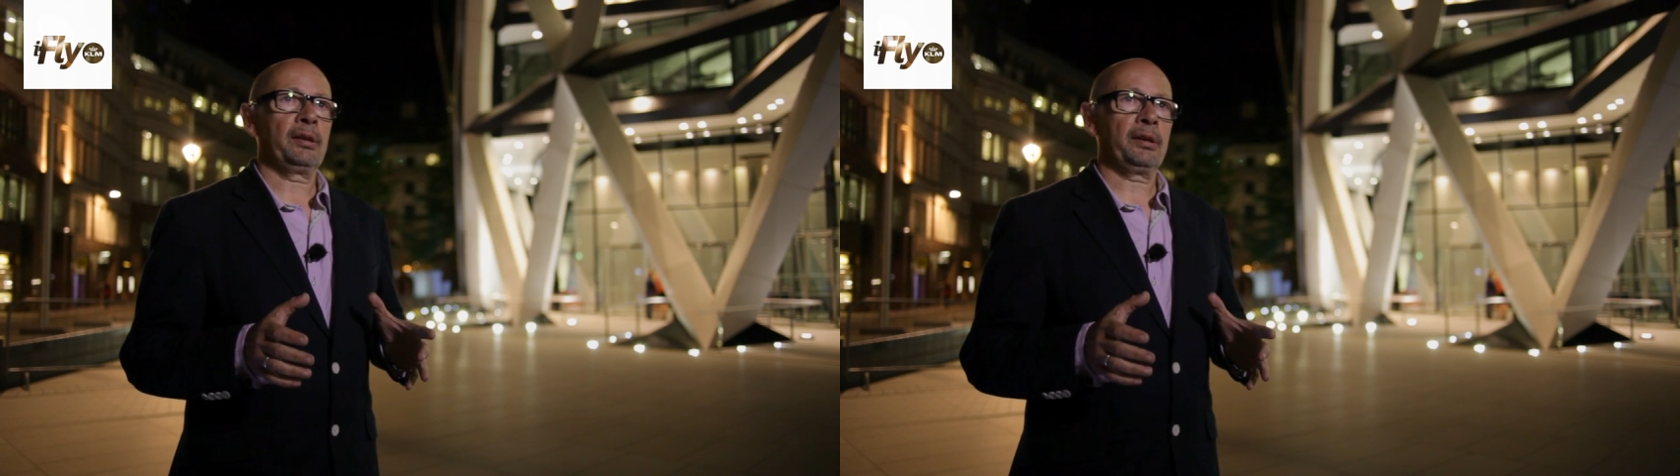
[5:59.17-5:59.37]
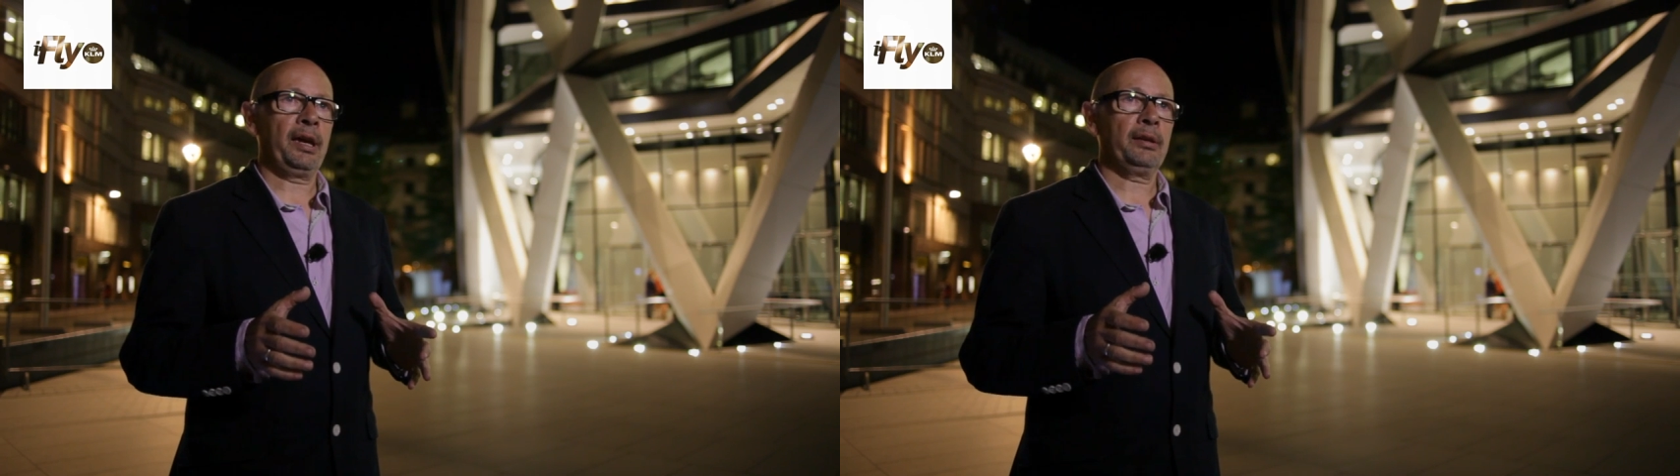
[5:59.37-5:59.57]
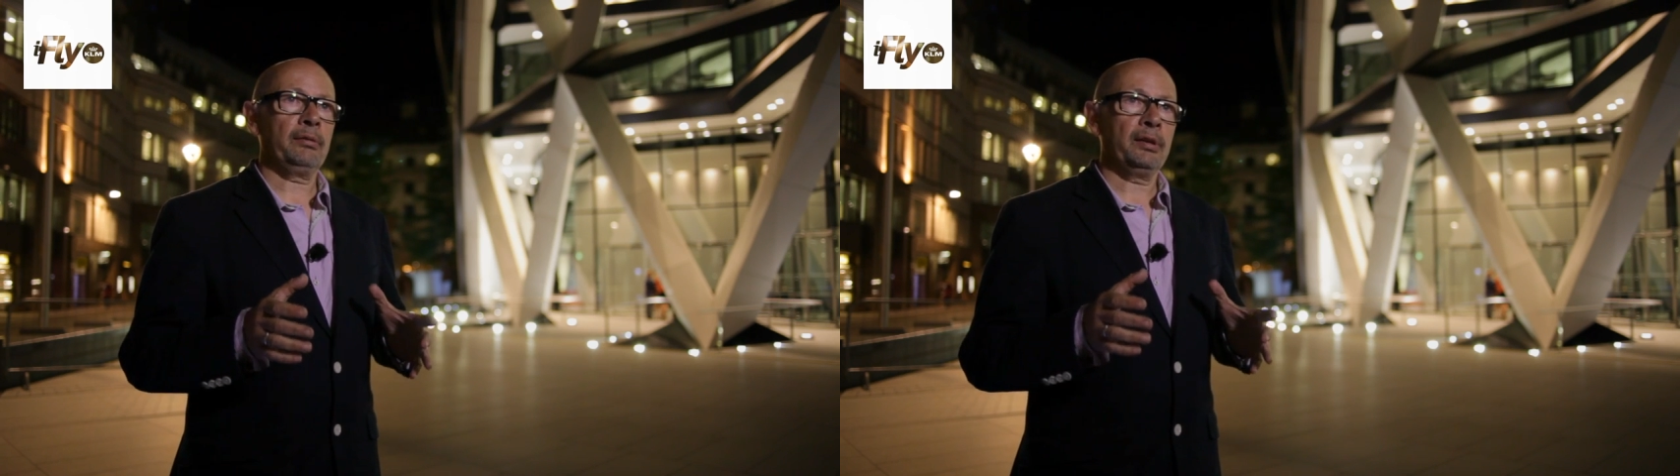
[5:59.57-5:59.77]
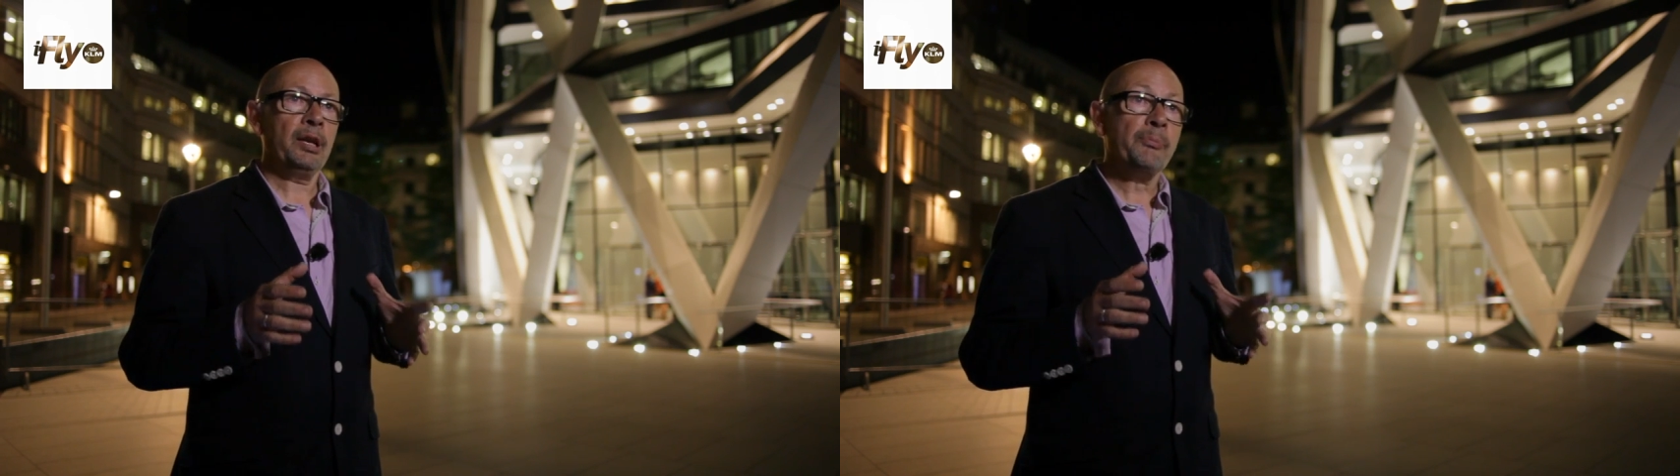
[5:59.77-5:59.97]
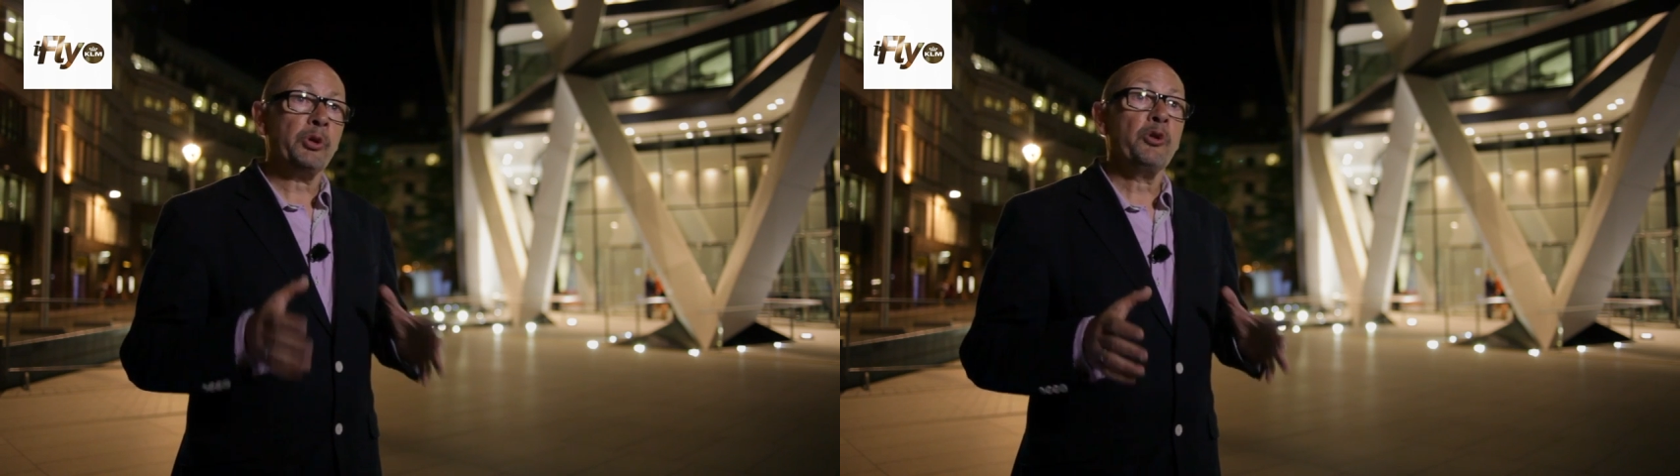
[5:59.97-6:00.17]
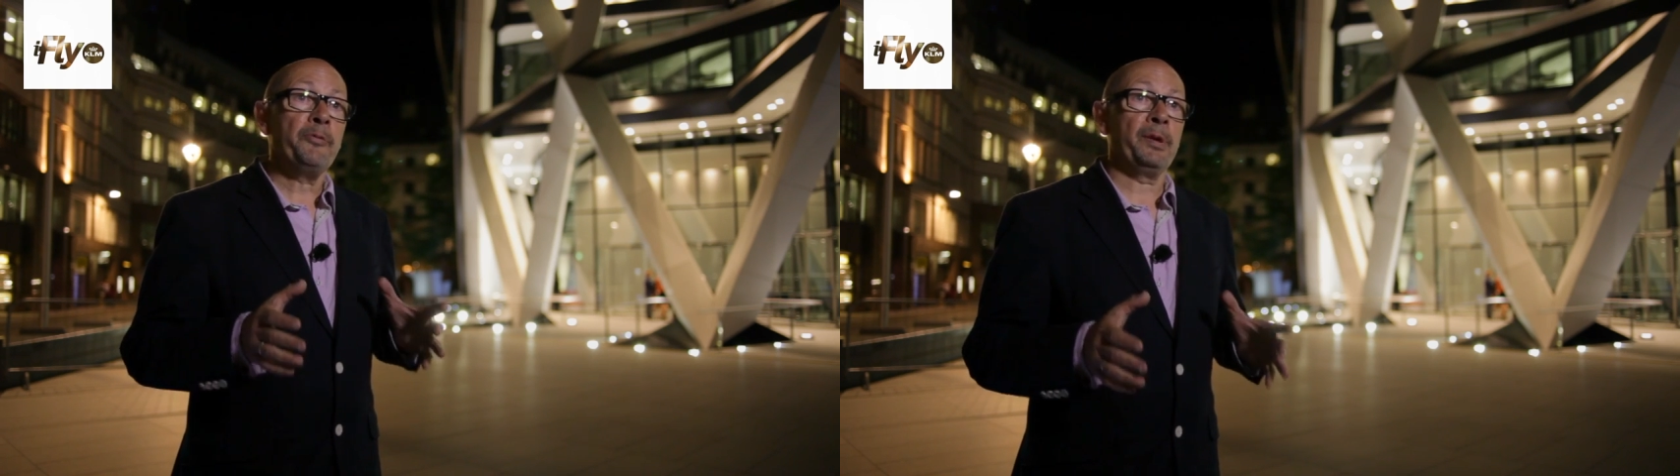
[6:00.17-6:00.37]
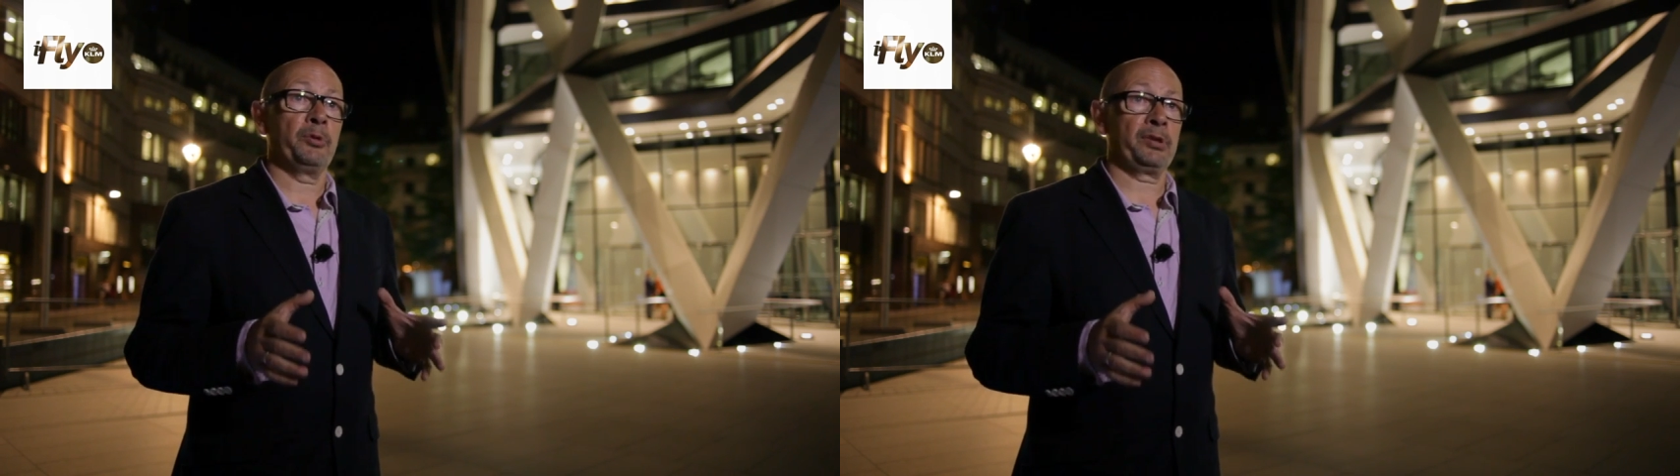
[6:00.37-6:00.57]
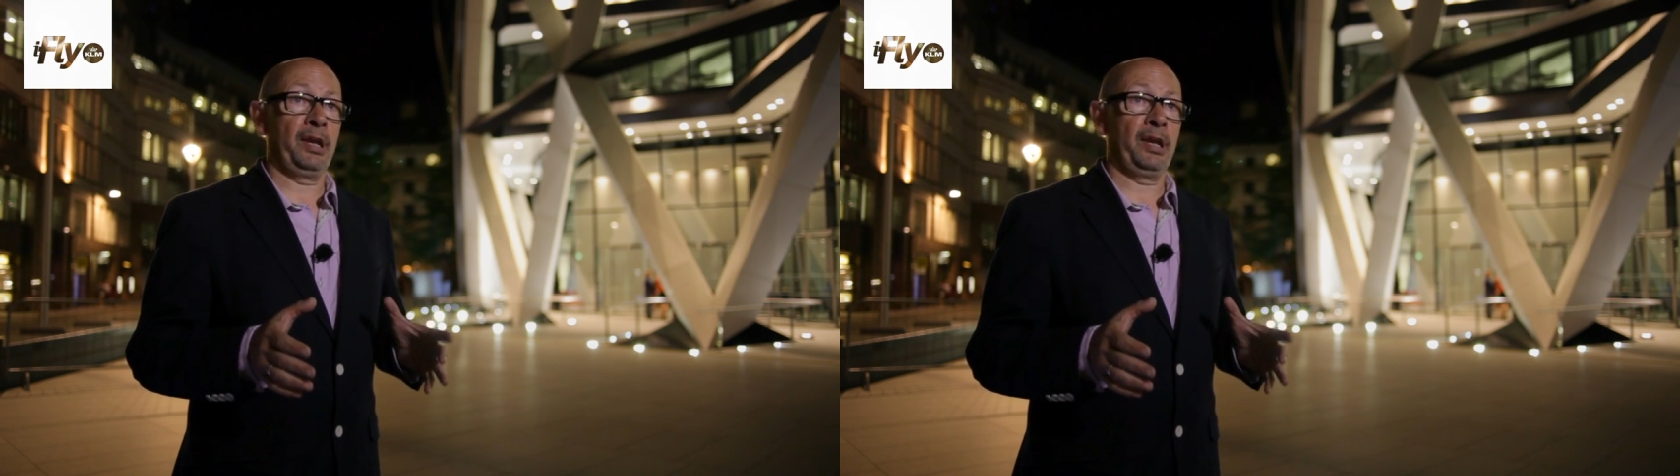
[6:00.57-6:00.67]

can improve people's